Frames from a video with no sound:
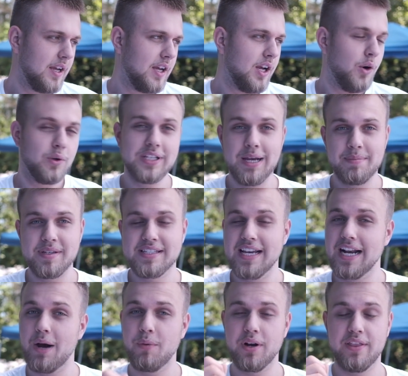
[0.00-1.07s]
with that being said,
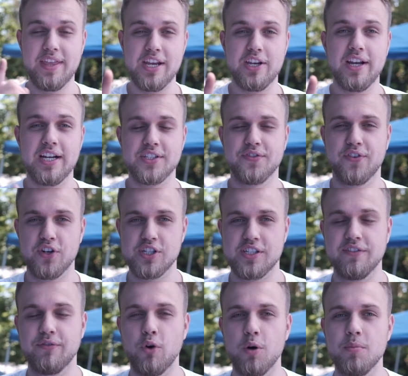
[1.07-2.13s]
I want to thank you guys first
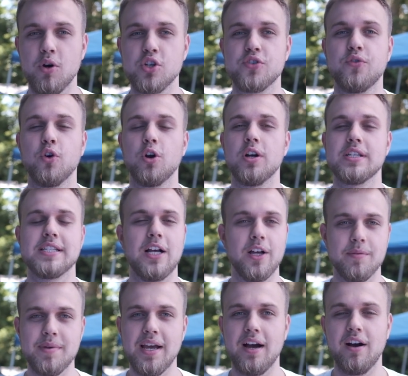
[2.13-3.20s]
and foremost for
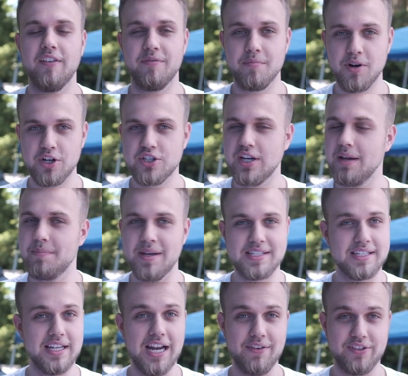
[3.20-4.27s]
selling me out of merch.
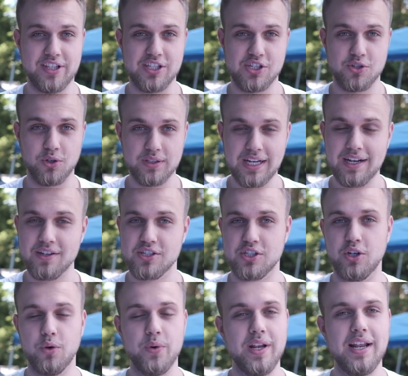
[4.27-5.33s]
Basically everything's sold out,
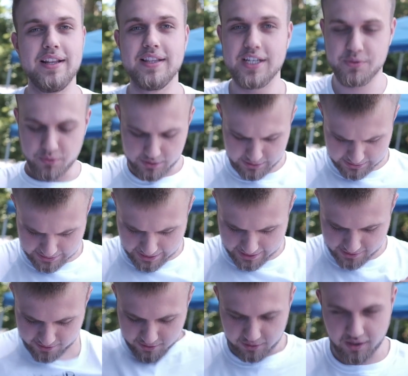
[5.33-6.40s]
so this one design
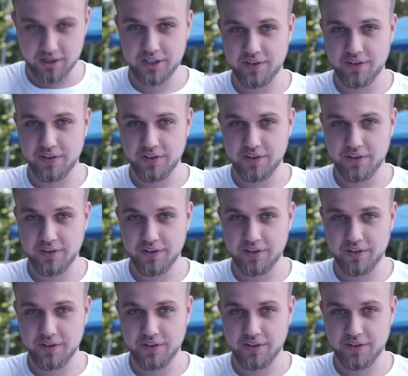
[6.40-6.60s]
is no longer